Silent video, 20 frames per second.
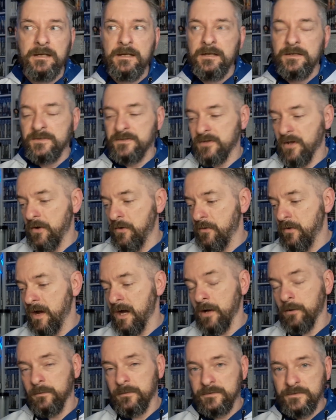So
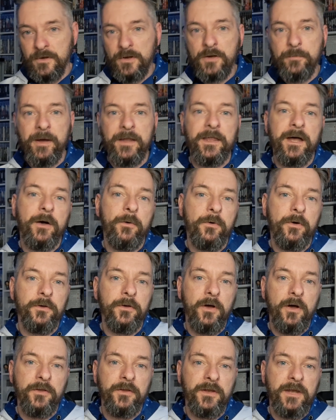I will talk about that one
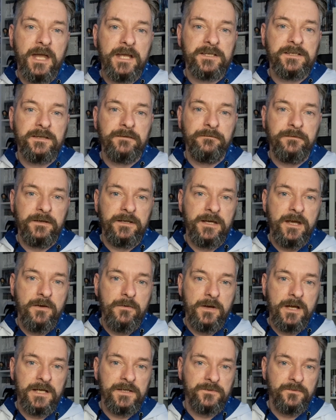on the next video
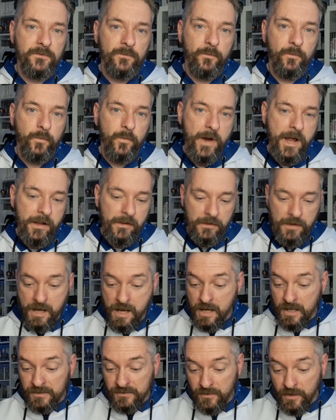as well.
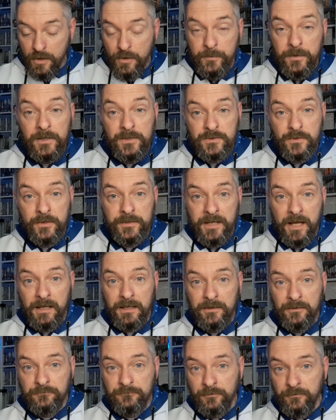So I hope you enjoyed that
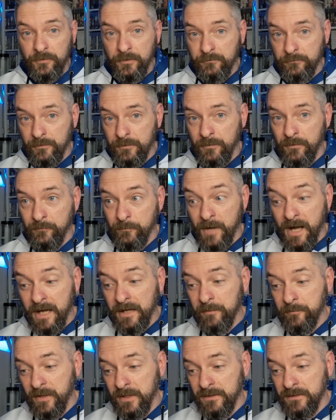little run through of my
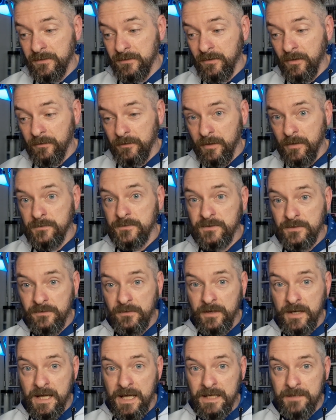opinion on those 2
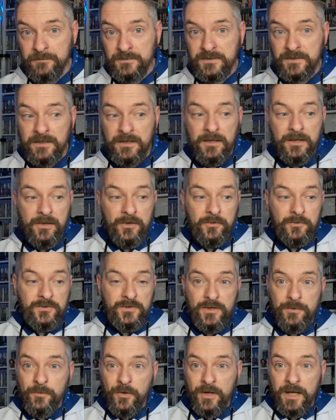games.
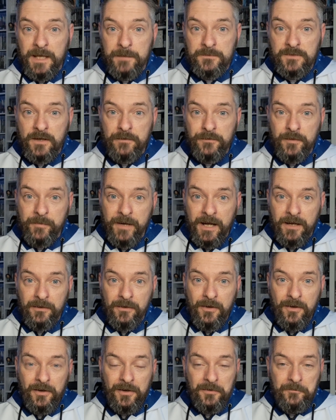2 more games off the
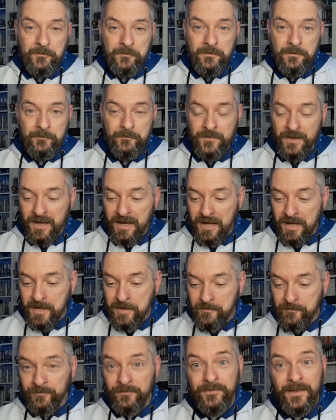backlog.
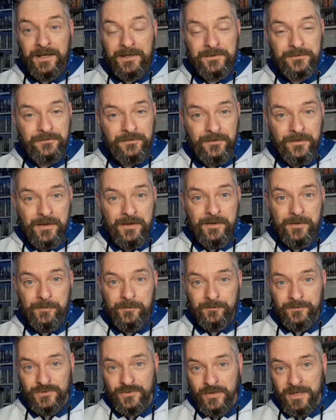Thanks for
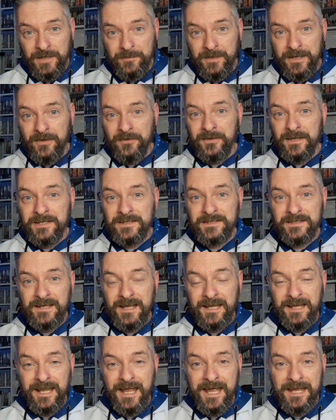joining me on this
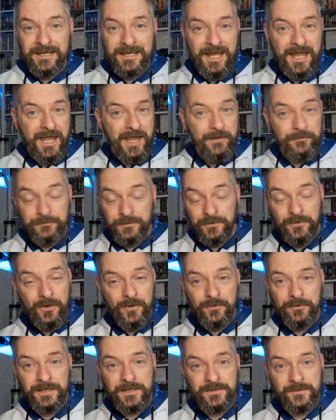again. If you're not
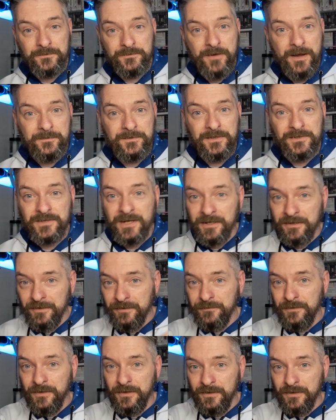already subscribed to the channel,
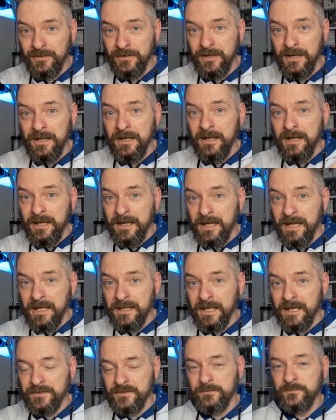if you can hit
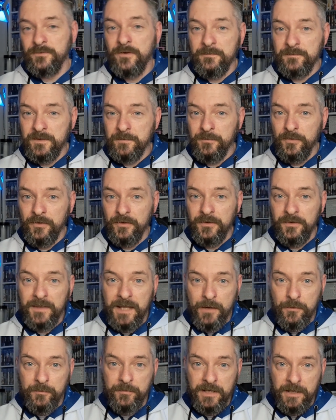that subscription button,
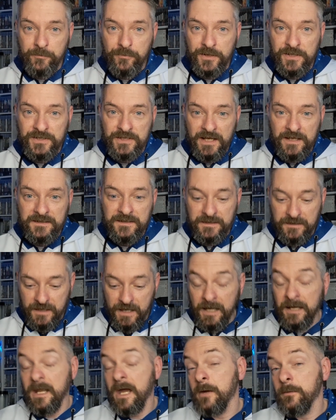that would be appreciated.
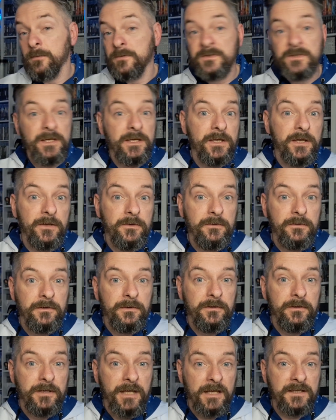And I will see you
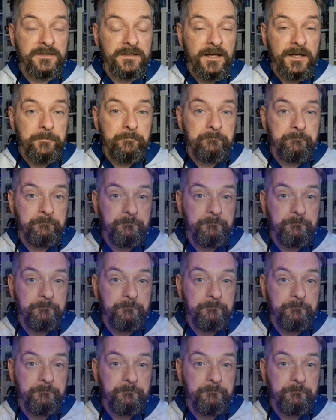next time.